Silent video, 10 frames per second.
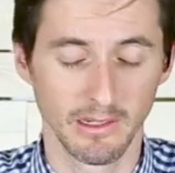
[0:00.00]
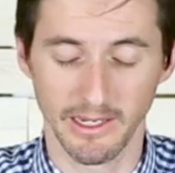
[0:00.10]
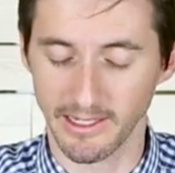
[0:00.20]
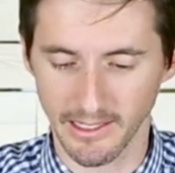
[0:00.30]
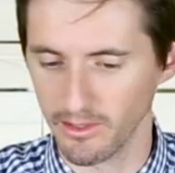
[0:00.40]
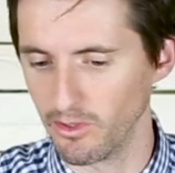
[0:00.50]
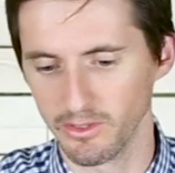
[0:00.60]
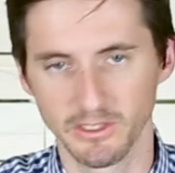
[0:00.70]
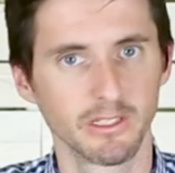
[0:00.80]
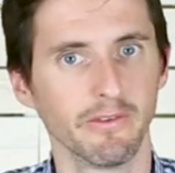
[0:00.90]
And again, all
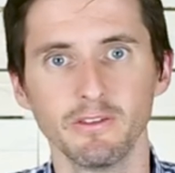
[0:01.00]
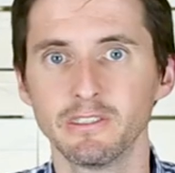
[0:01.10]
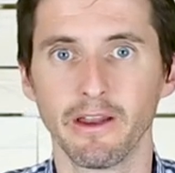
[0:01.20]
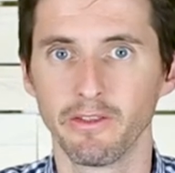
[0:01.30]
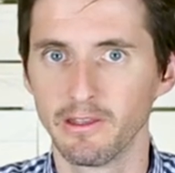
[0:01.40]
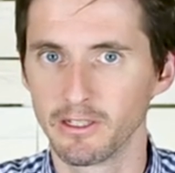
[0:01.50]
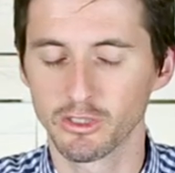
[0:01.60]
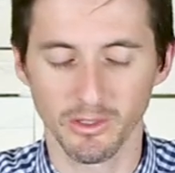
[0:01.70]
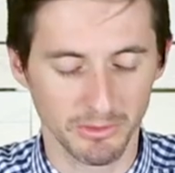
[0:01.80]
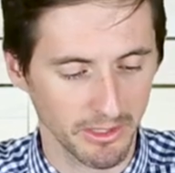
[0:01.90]
this stuff is down in the
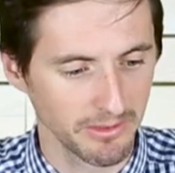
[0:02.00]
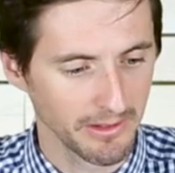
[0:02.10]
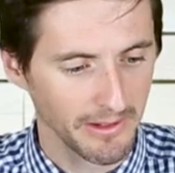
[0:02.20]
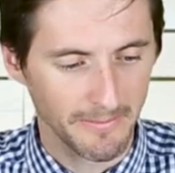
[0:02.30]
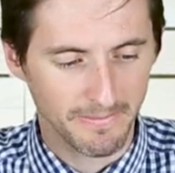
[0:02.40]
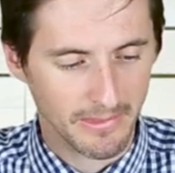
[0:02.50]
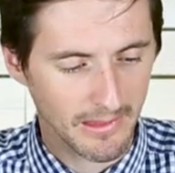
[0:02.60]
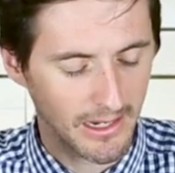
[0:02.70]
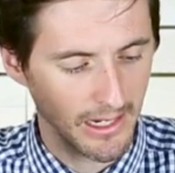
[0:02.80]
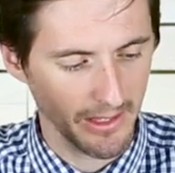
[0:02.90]
description.
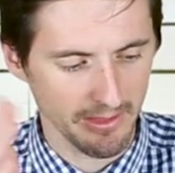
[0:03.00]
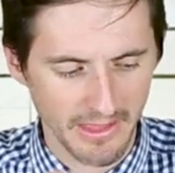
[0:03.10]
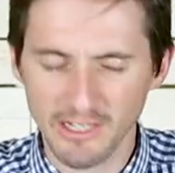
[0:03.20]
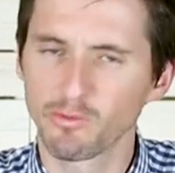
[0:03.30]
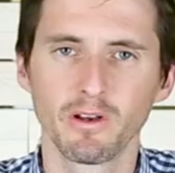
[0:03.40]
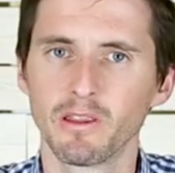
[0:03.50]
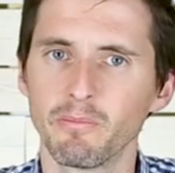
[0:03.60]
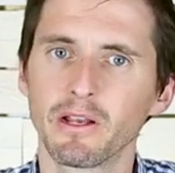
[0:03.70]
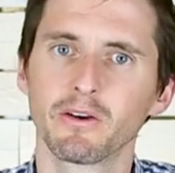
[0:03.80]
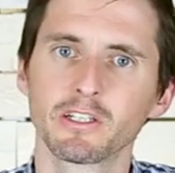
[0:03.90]
That's one of the
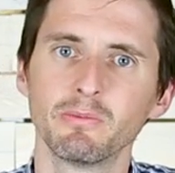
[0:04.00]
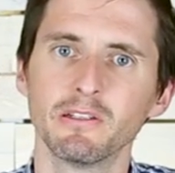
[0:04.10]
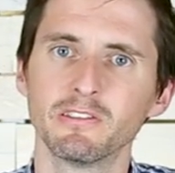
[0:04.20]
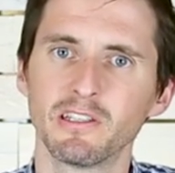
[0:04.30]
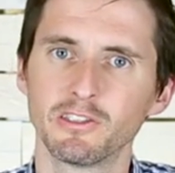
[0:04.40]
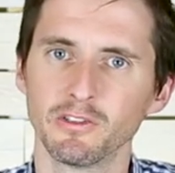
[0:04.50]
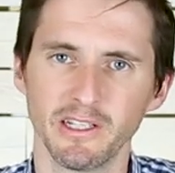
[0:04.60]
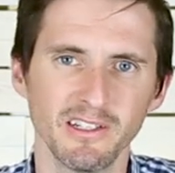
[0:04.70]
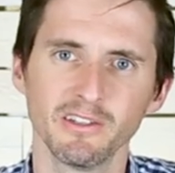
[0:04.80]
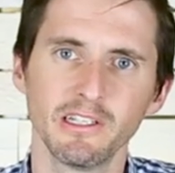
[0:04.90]
bigger expenses that you'll
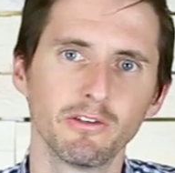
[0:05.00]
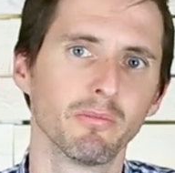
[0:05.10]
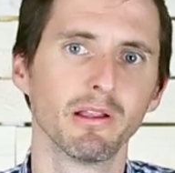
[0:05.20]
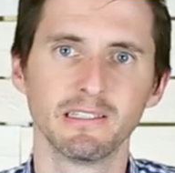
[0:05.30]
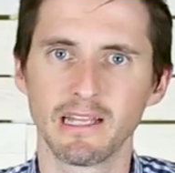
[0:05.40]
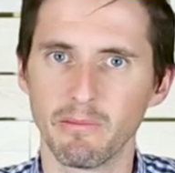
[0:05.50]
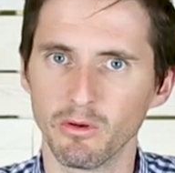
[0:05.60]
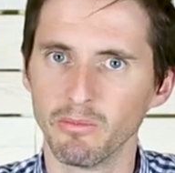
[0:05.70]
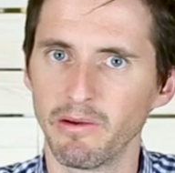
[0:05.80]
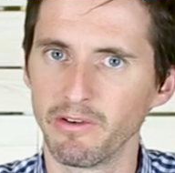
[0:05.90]
need, and you'll need to replace that
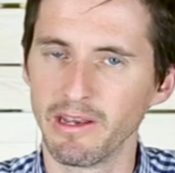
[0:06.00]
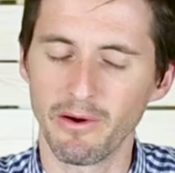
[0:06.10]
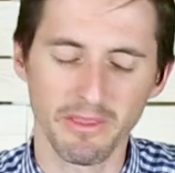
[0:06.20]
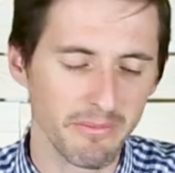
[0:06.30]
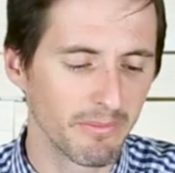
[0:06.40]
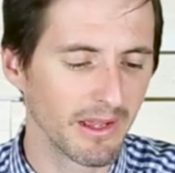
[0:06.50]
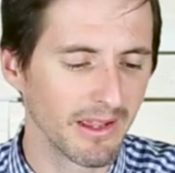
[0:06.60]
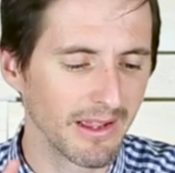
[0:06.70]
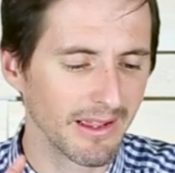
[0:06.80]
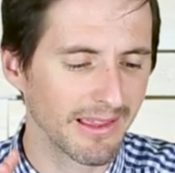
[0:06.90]
every now and then.
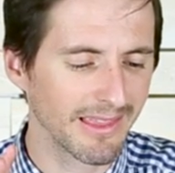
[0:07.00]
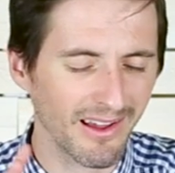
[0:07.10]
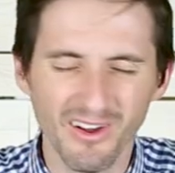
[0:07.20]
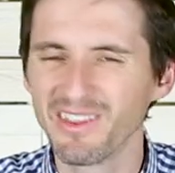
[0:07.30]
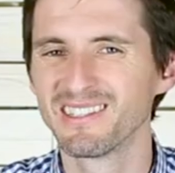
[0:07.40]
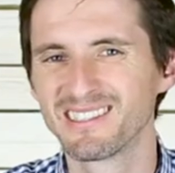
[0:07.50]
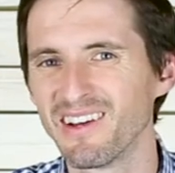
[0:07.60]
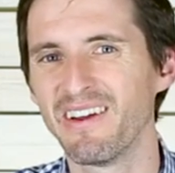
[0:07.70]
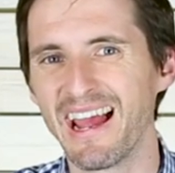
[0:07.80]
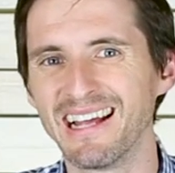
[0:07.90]
But all this
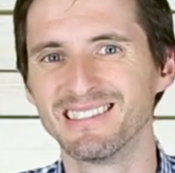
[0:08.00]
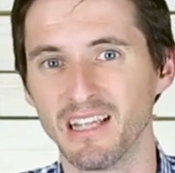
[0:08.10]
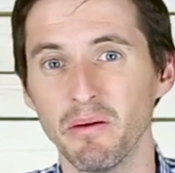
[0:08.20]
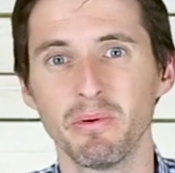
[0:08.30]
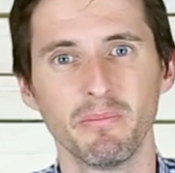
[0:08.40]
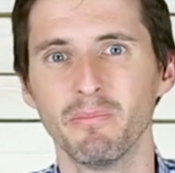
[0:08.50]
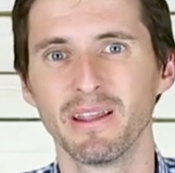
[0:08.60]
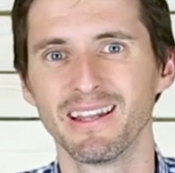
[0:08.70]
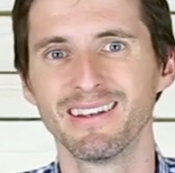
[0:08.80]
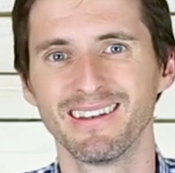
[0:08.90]
stuff adds up,
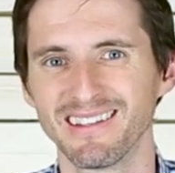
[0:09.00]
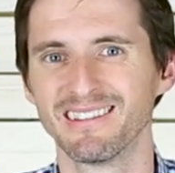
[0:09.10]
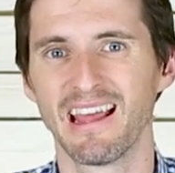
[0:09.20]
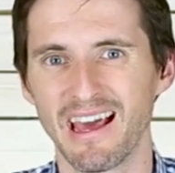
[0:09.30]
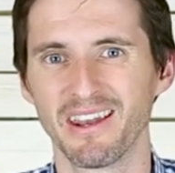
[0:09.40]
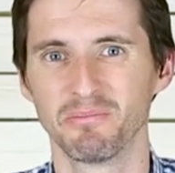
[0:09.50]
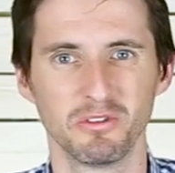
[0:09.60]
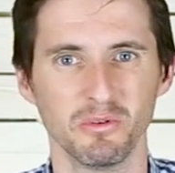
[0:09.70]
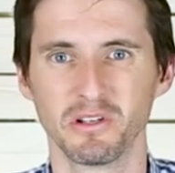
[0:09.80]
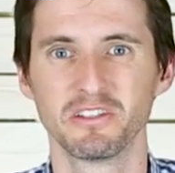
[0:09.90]
but it doesn't add up
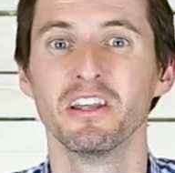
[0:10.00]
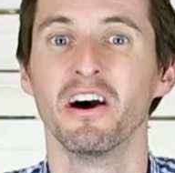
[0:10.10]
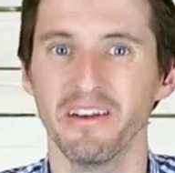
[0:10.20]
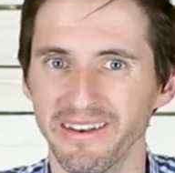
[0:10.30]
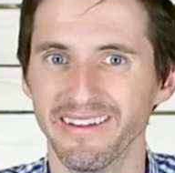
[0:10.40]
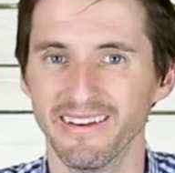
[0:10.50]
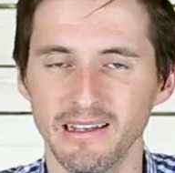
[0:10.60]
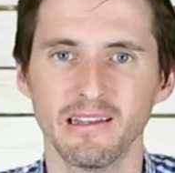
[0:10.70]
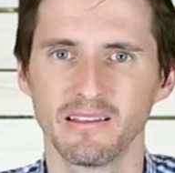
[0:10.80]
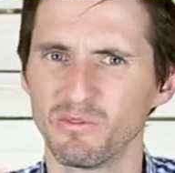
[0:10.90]
to a ton.
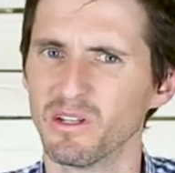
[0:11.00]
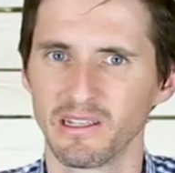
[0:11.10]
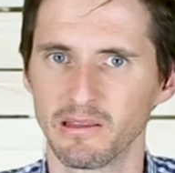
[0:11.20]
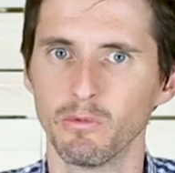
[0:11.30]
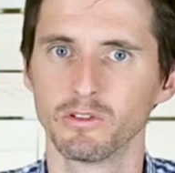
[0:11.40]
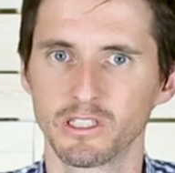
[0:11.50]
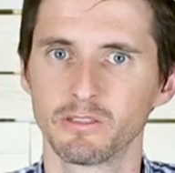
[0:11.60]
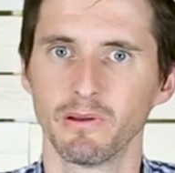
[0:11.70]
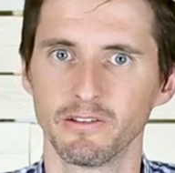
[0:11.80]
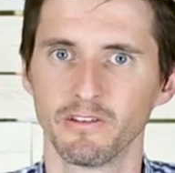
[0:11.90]
Really, the most
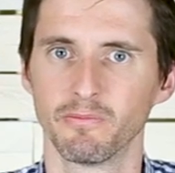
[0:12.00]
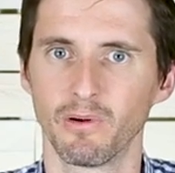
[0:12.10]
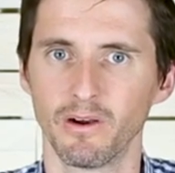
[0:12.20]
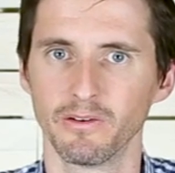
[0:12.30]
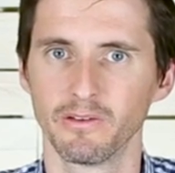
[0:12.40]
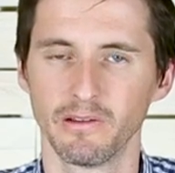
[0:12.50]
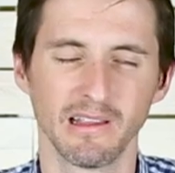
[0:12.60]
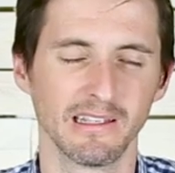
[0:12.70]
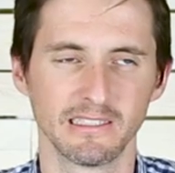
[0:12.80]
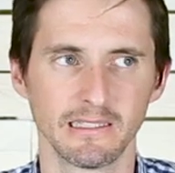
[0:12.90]
expensive part,
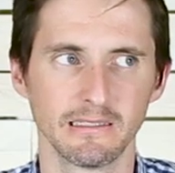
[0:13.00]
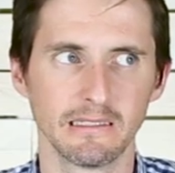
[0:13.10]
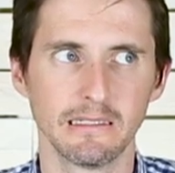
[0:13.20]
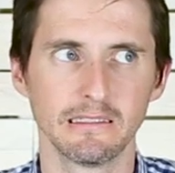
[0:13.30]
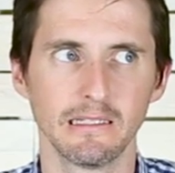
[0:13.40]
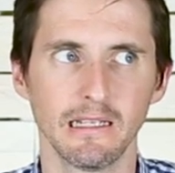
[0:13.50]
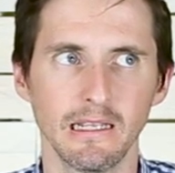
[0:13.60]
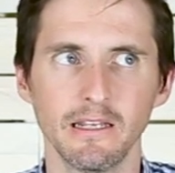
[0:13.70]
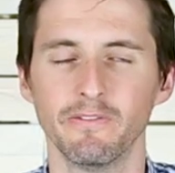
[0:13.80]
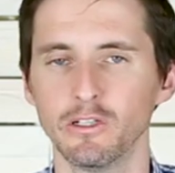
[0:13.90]
at least
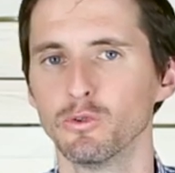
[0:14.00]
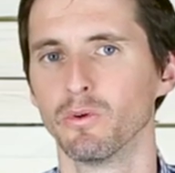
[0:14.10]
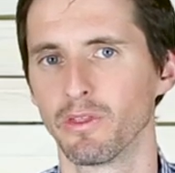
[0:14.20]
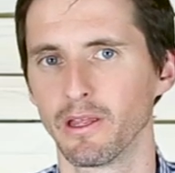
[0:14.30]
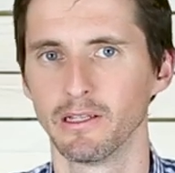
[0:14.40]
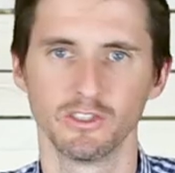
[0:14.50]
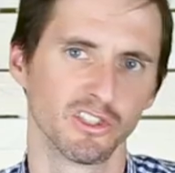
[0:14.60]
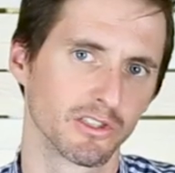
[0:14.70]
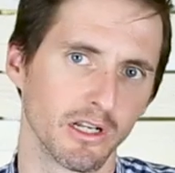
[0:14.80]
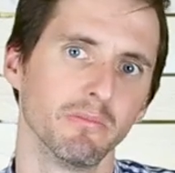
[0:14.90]
individual thing, is
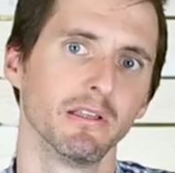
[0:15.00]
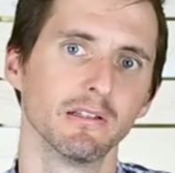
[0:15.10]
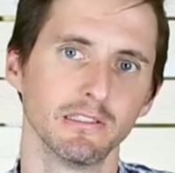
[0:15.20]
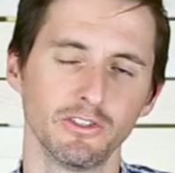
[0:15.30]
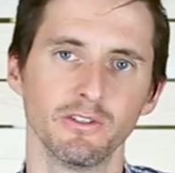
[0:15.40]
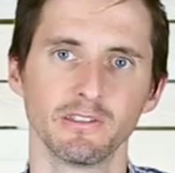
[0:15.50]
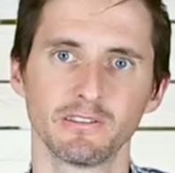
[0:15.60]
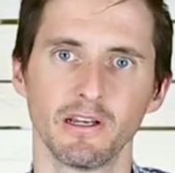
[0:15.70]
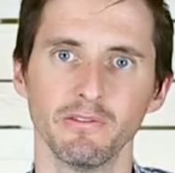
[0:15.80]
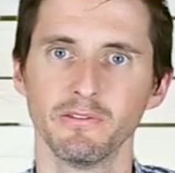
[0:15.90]
just going to be the lizard
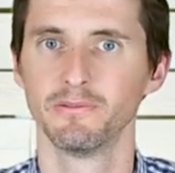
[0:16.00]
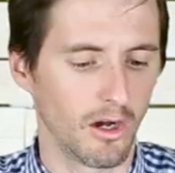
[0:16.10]
itself.